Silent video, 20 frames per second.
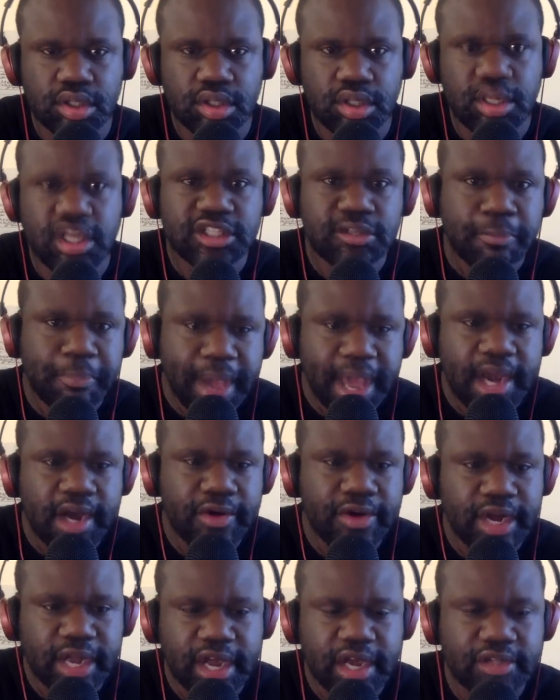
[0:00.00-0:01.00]
is
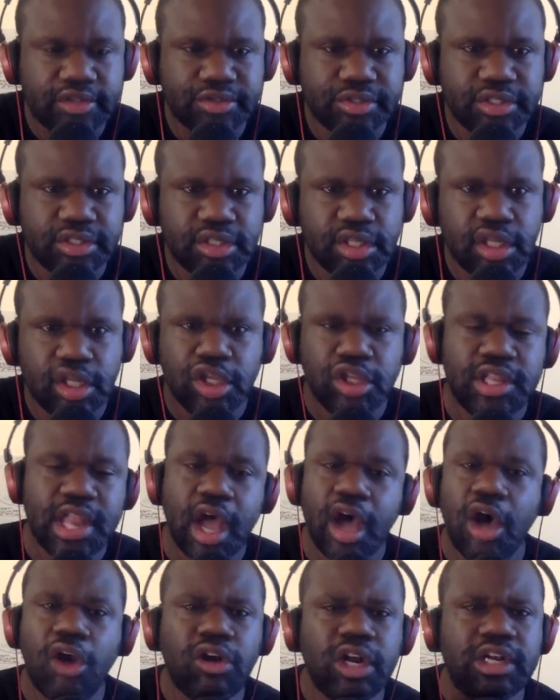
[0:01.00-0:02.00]
better in countries,
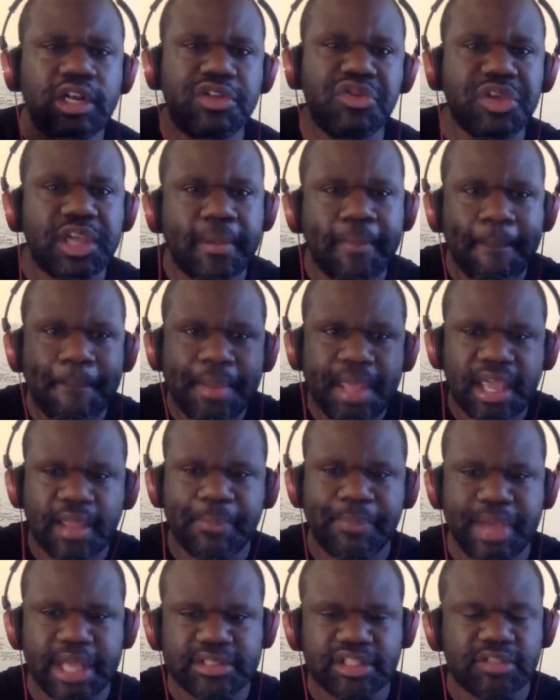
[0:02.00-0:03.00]
not only do you get
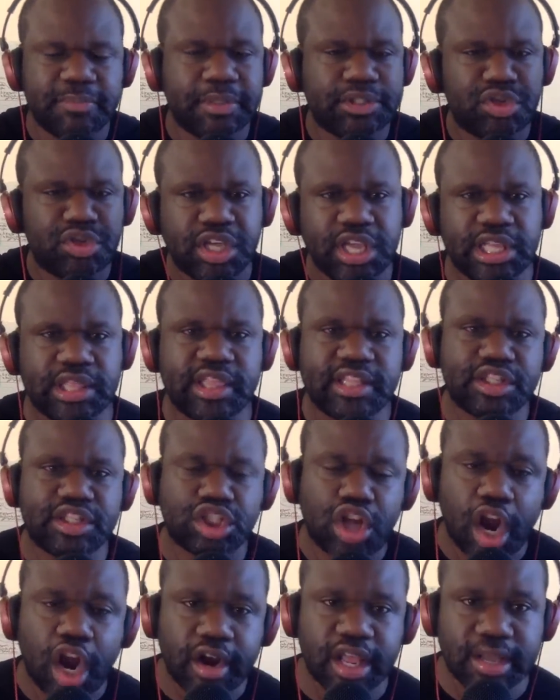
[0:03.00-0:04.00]
big business, but you get the
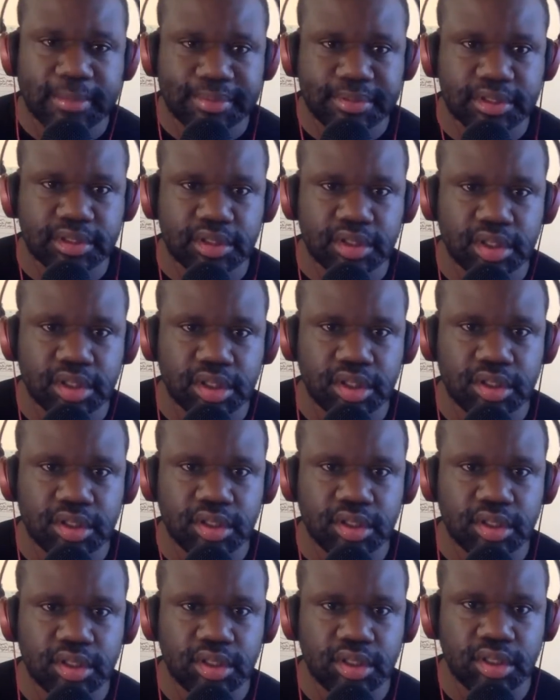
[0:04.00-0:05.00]
startups.
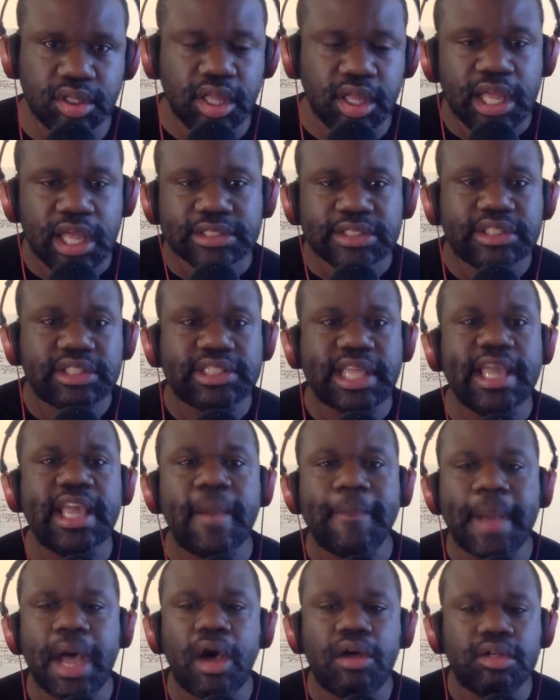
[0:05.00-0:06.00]
Think
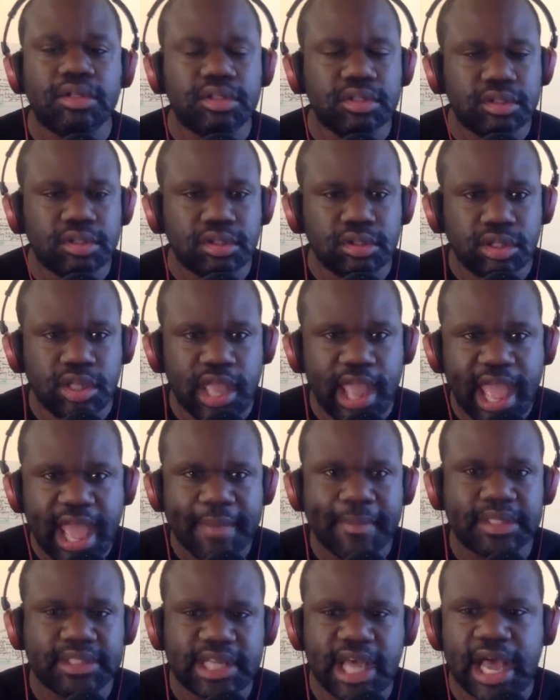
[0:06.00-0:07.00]
about
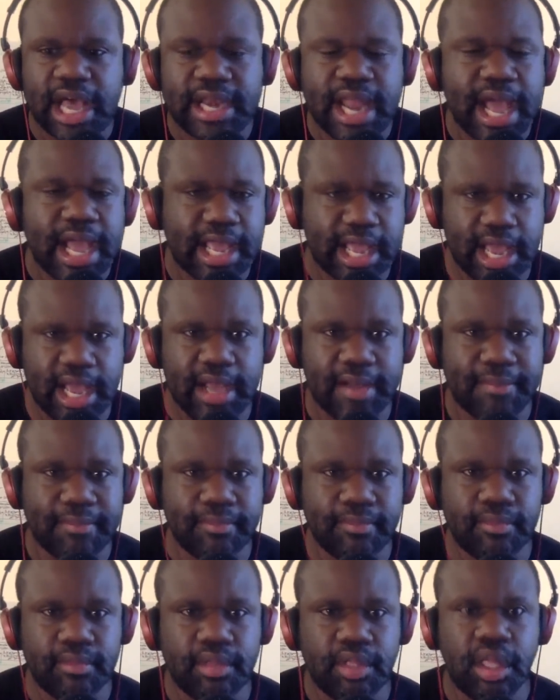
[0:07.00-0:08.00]
Amazon.com
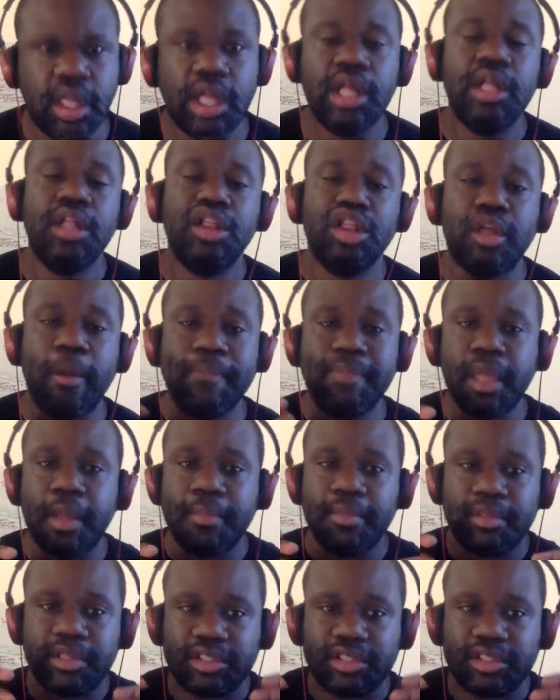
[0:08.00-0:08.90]
the, the